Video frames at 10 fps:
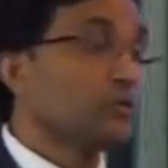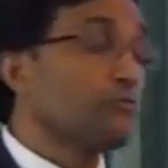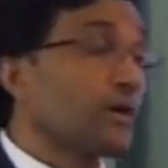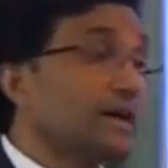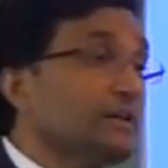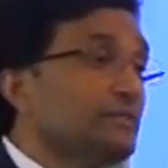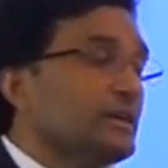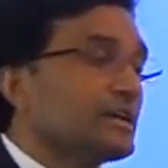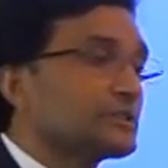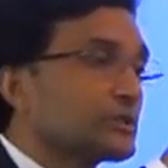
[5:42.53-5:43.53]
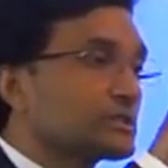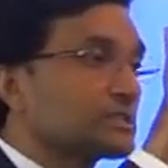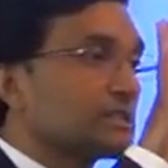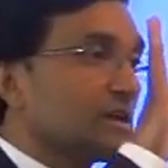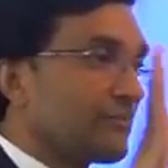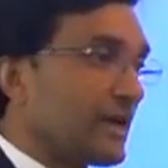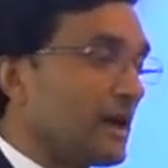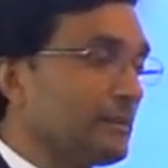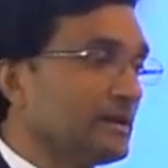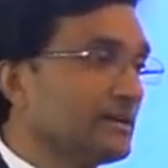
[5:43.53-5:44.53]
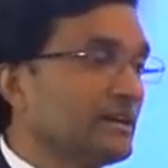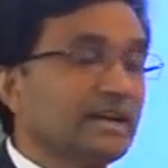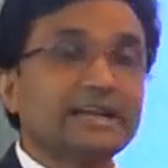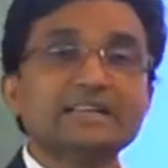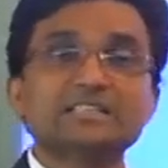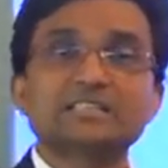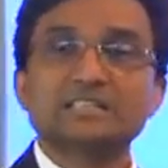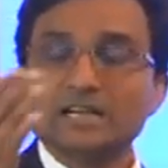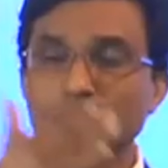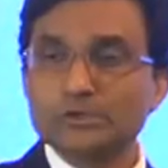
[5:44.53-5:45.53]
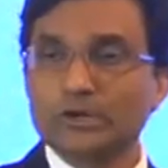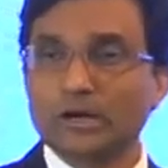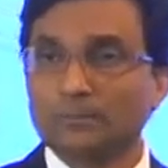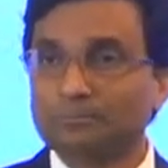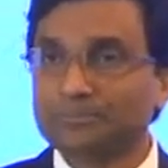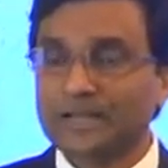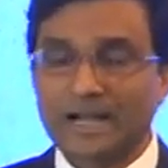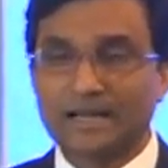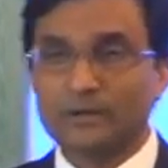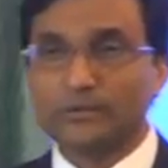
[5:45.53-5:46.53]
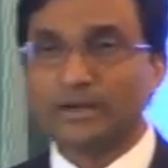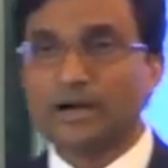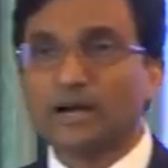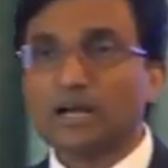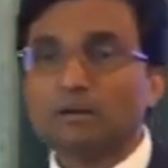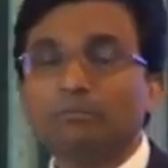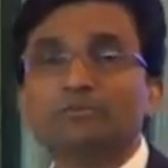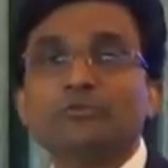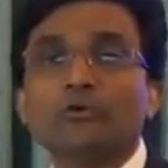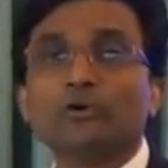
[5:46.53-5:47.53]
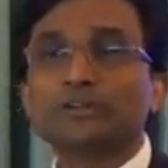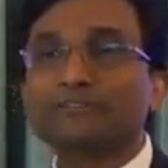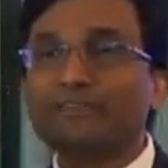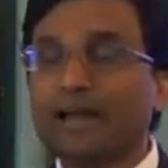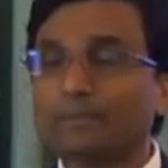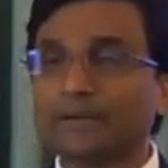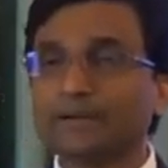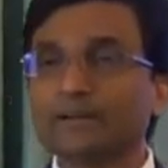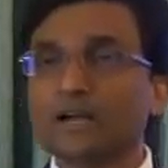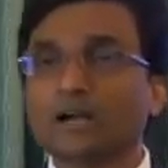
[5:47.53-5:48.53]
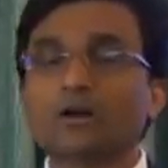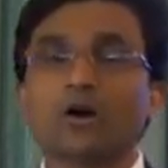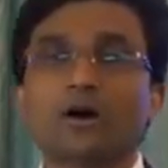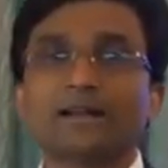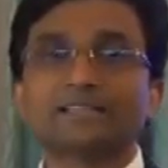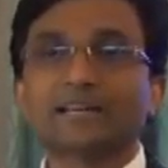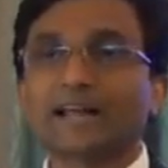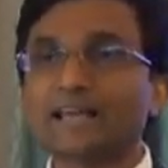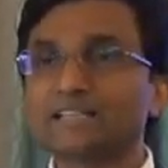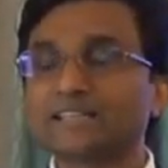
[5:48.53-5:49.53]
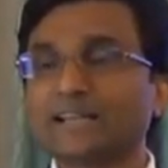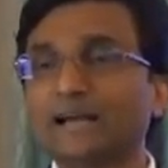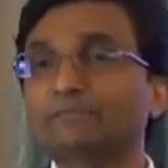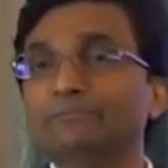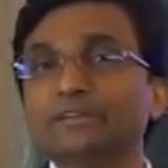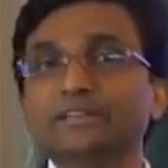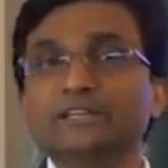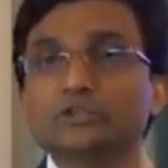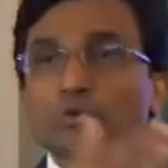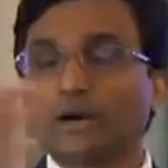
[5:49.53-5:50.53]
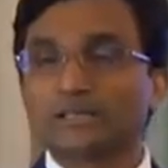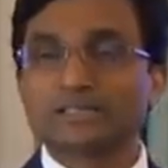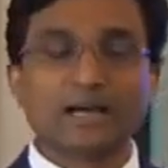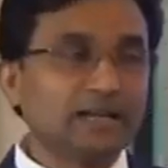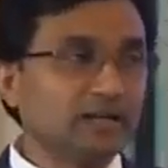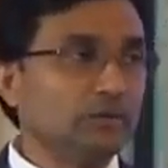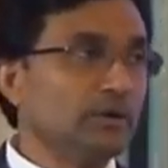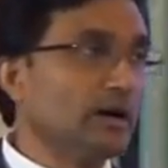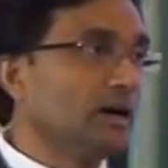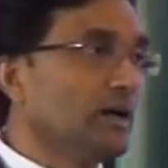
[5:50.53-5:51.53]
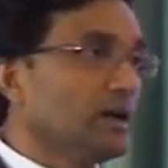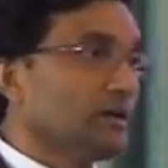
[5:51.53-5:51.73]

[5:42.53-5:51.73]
Five years of famine is still to come. Hallelujah before the famine, God is arranging everything to us. Hallelujah.